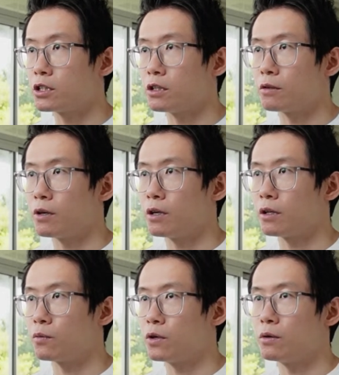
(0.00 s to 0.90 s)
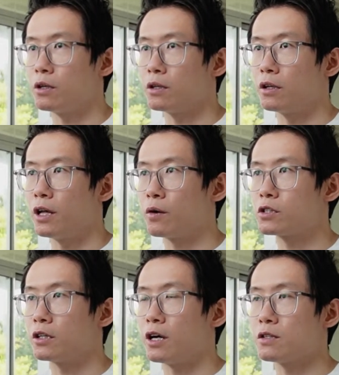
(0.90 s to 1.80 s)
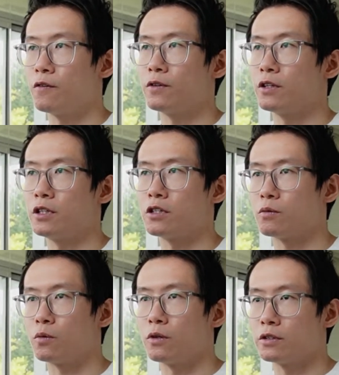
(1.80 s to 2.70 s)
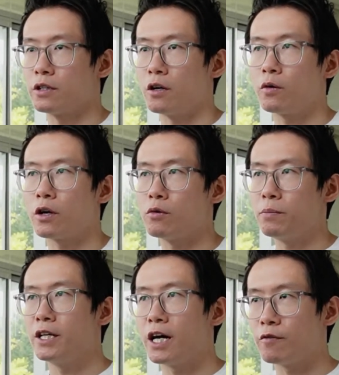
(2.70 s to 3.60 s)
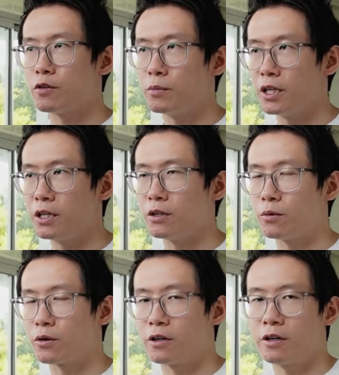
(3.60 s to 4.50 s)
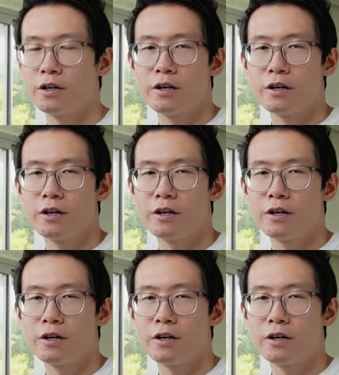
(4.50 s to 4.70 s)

right? When you're in a language class, often the teacher will say, okay, repeat after me, or